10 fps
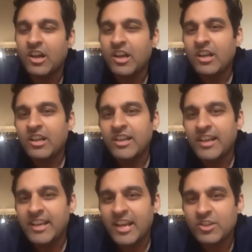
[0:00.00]

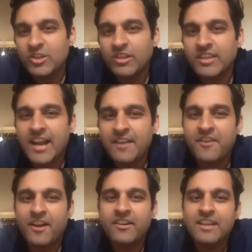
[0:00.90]
litigation on that
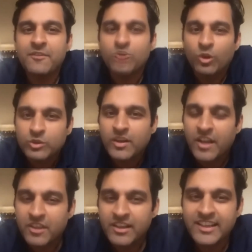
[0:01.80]
front. There was also
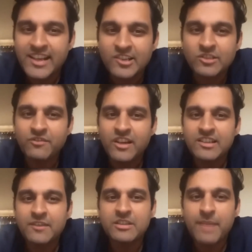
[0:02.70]
another litigation where
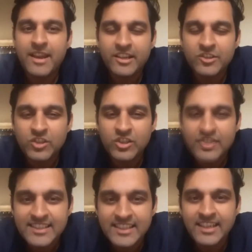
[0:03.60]
there was American
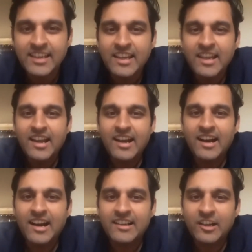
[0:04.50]
GNC
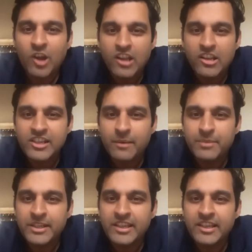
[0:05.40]
technology
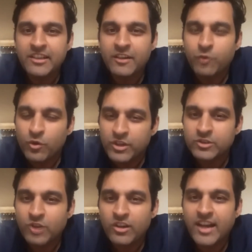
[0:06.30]
company that
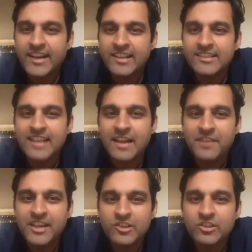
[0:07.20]
focused on guidance and
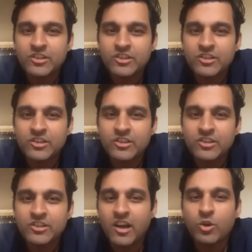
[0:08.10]
navigation. They sued
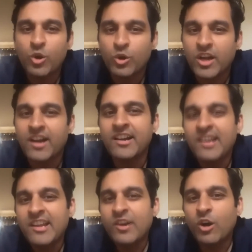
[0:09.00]
Toyota
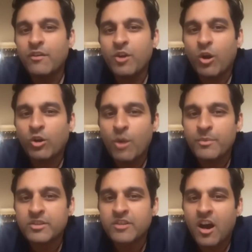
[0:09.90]
over
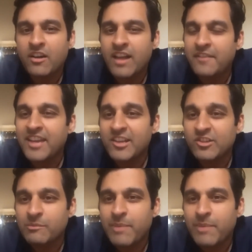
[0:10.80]
autonomous car
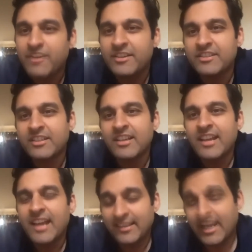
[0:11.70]
navigation patents,
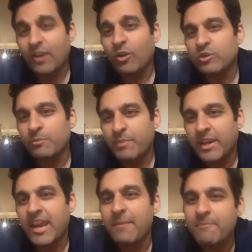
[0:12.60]
and that also
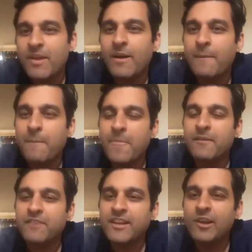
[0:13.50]
became a
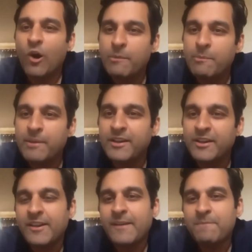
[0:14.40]
fairly hot bit
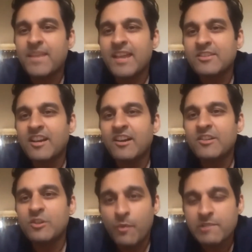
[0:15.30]
as
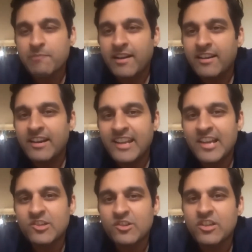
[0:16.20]
regards US patent
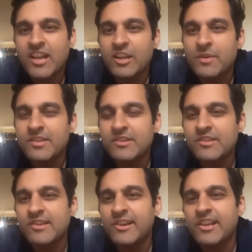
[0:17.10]
litigation scenario is
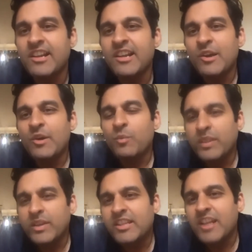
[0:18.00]
concerned.
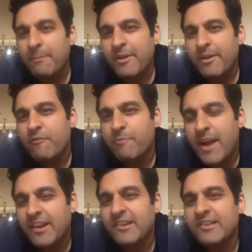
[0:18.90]
With the number of
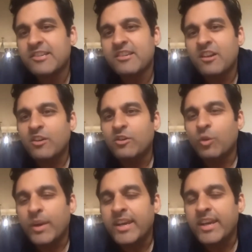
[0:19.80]
patents
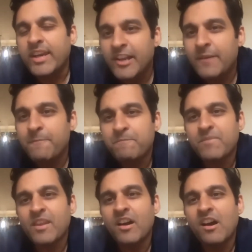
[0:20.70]
growing in India
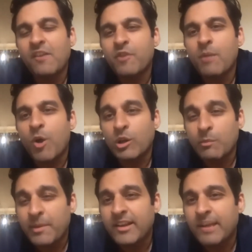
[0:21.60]
from
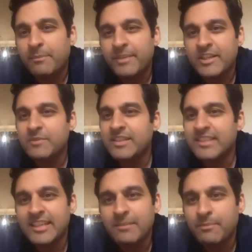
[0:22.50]
automobile companies, we
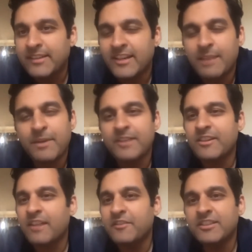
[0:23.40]
see Mahindra and
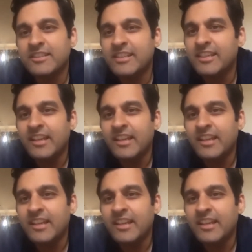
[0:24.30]
Mahindra, we see